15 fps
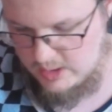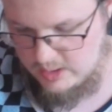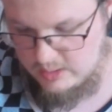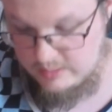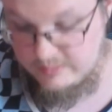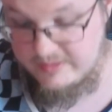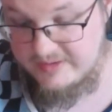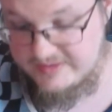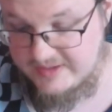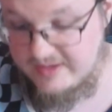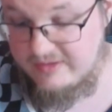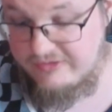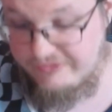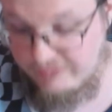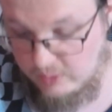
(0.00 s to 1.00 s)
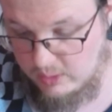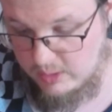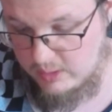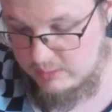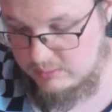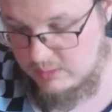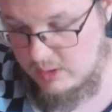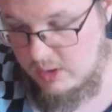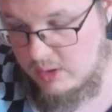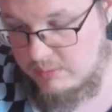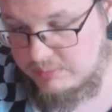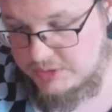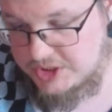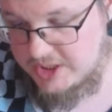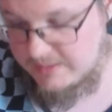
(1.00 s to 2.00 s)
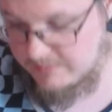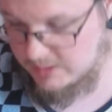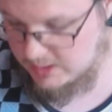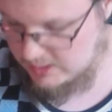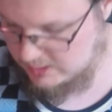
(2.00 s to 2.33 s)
This is for Objima,